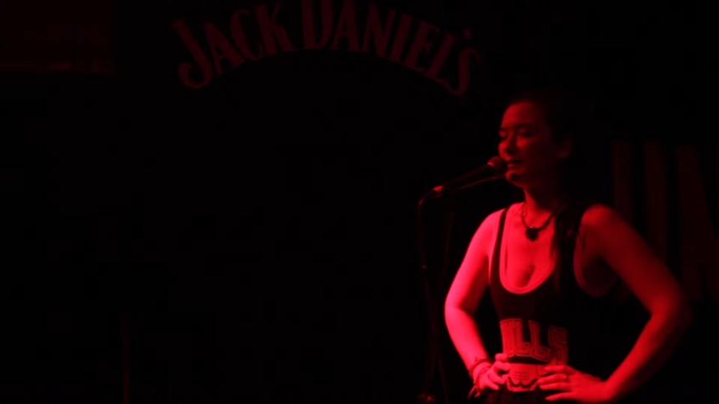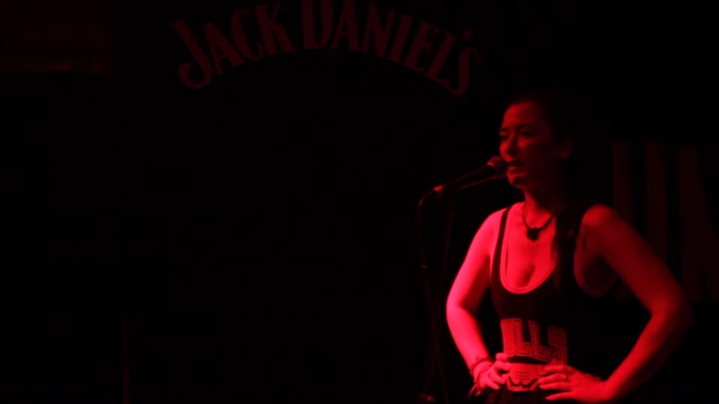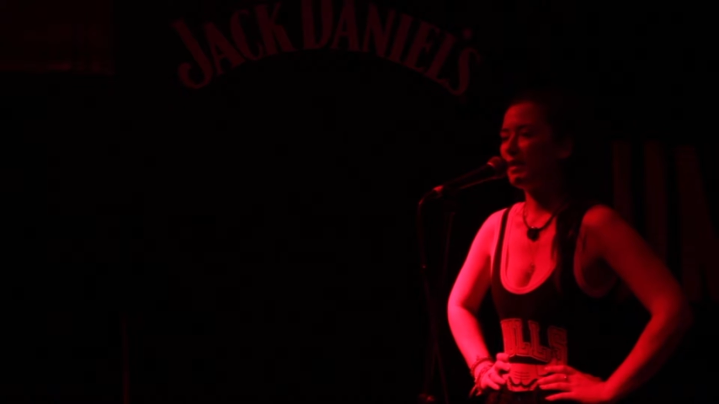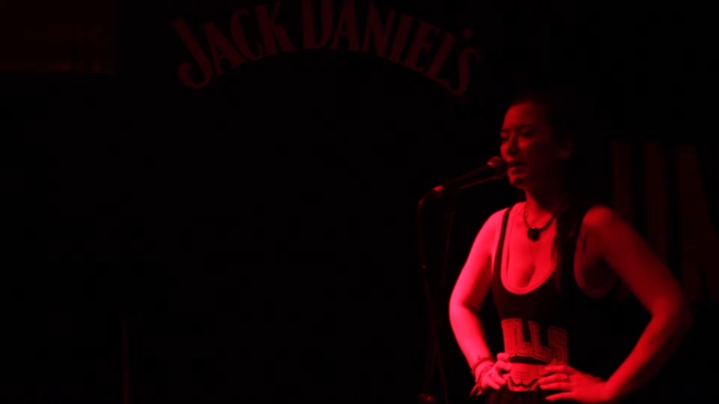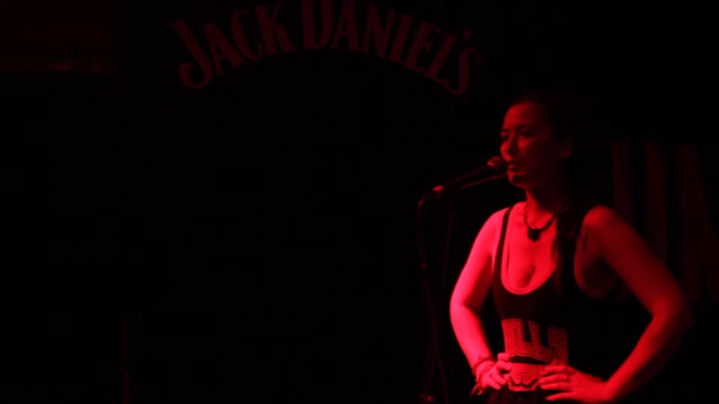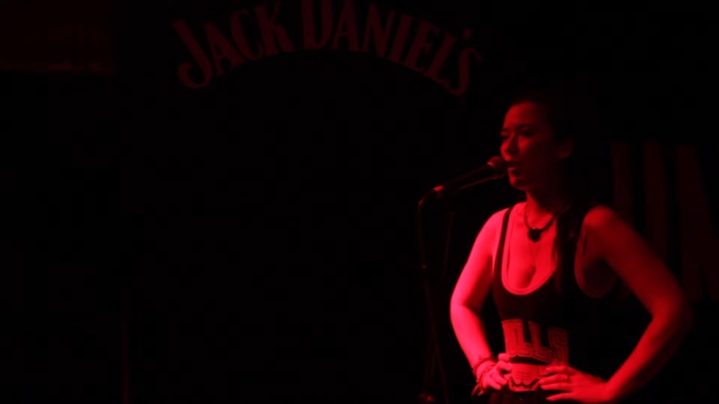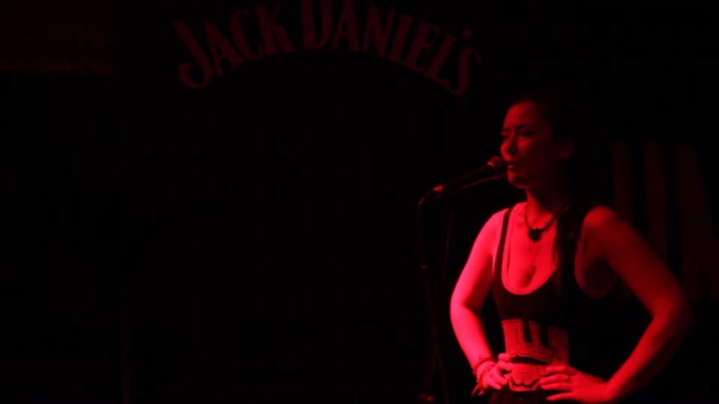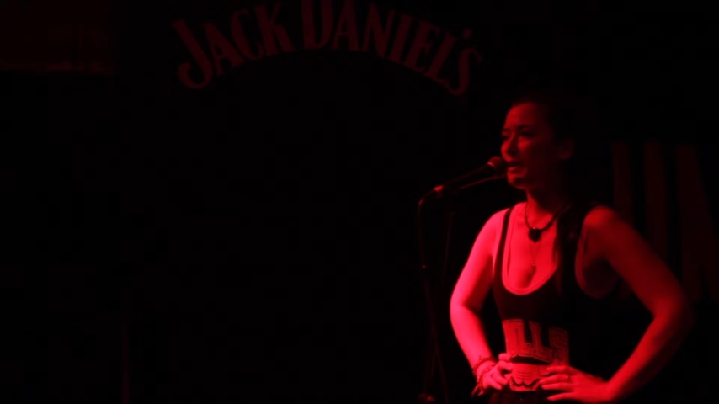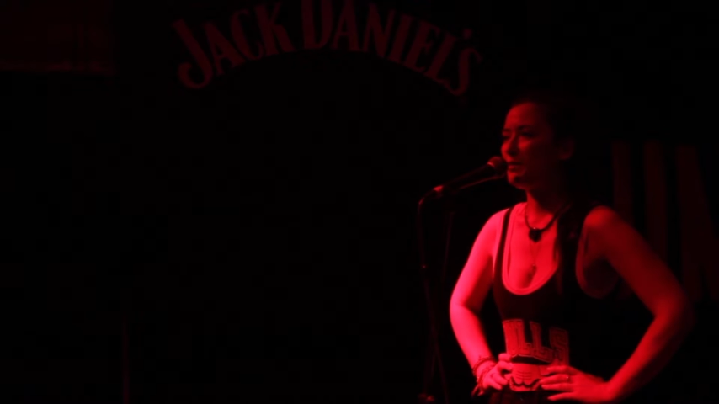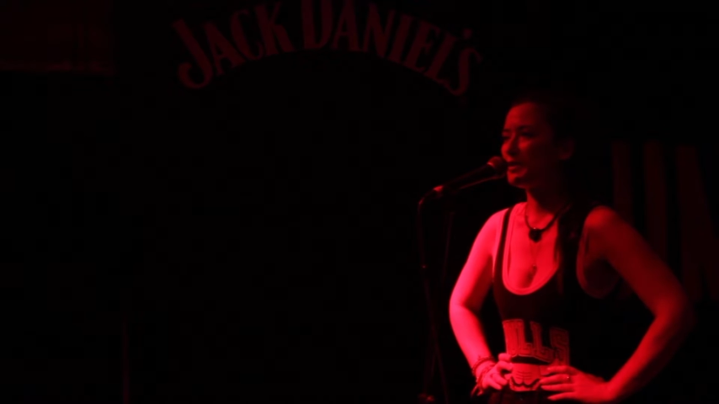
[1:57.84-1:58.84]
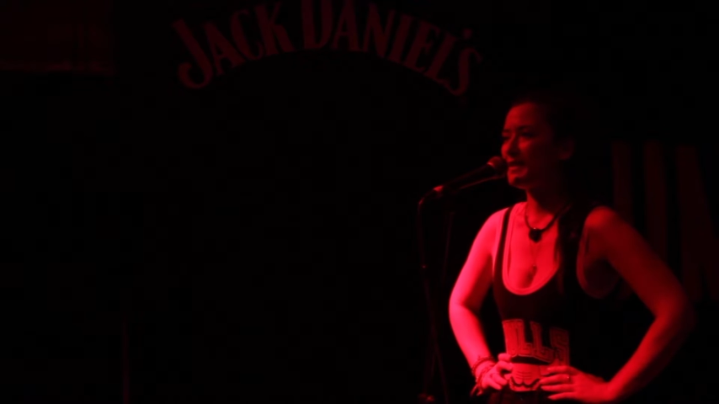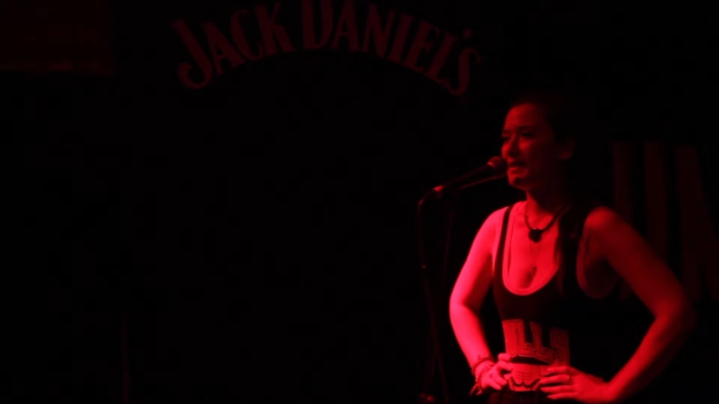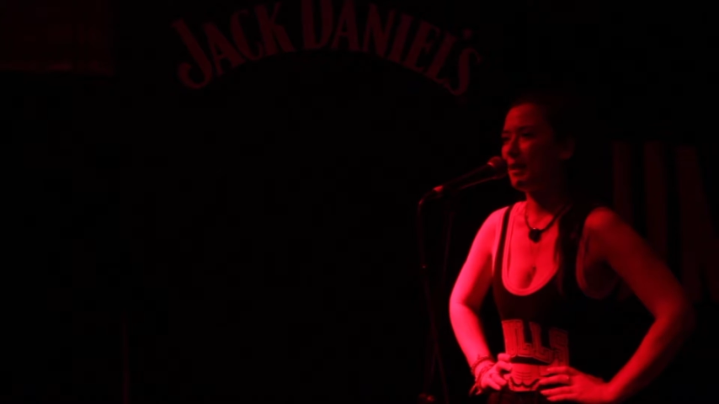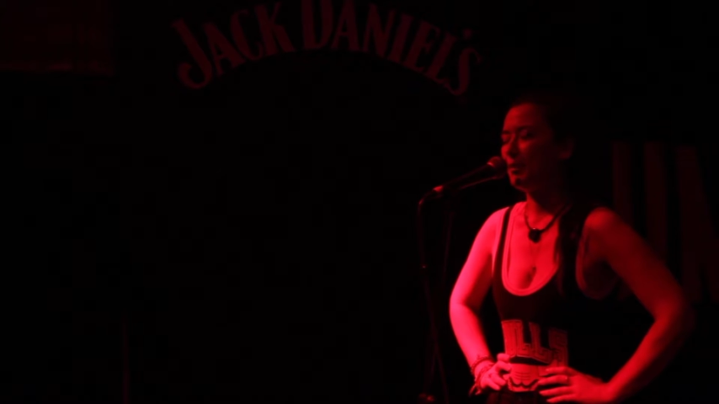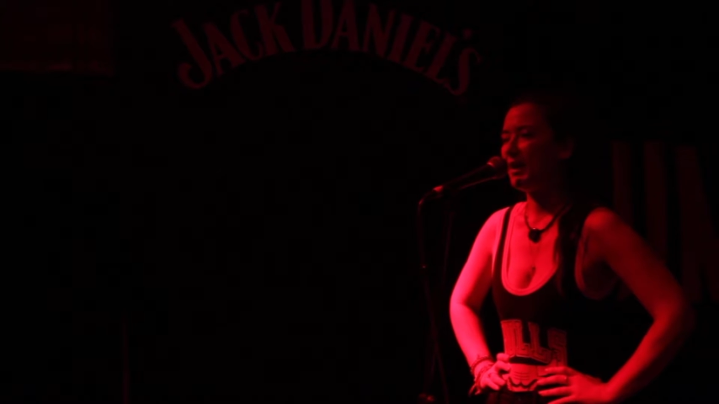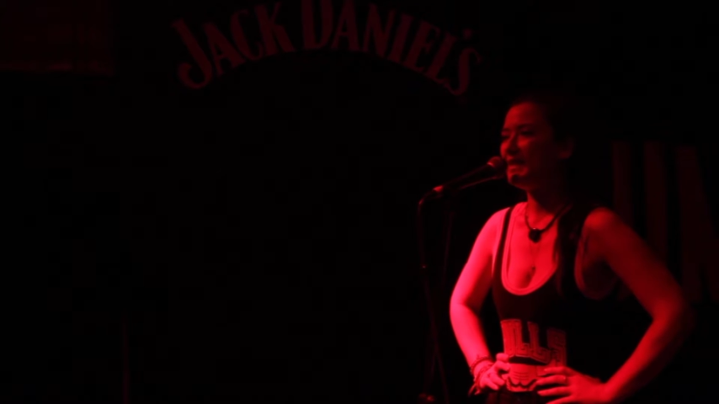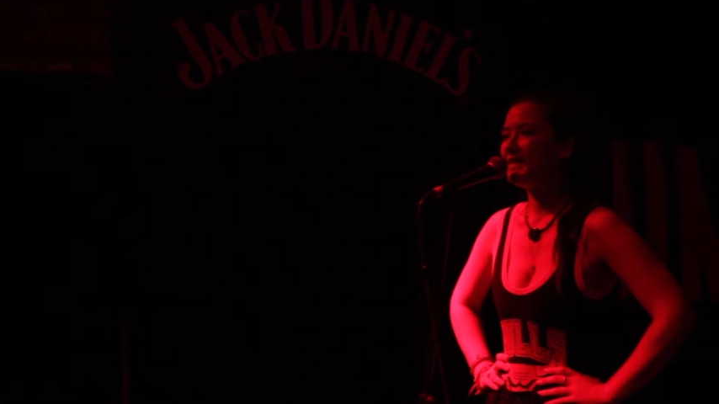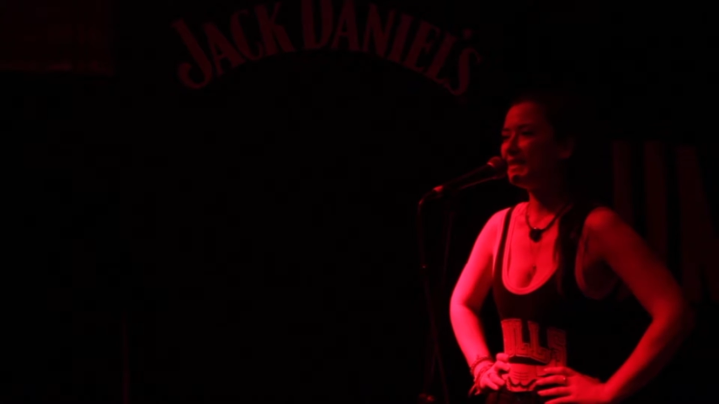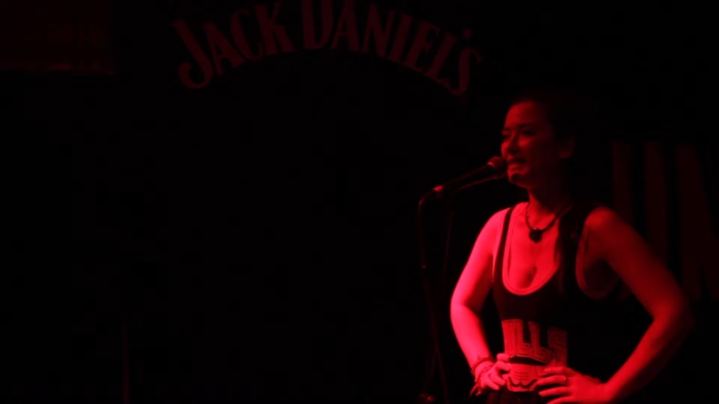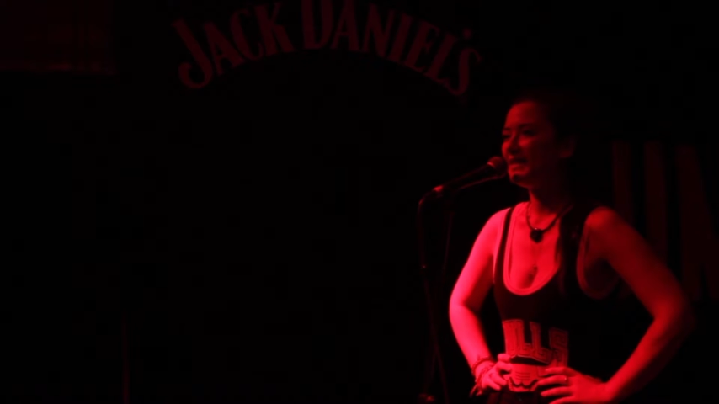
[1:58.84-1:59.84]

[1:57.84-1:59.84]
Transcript: But they'll probably want to separate. I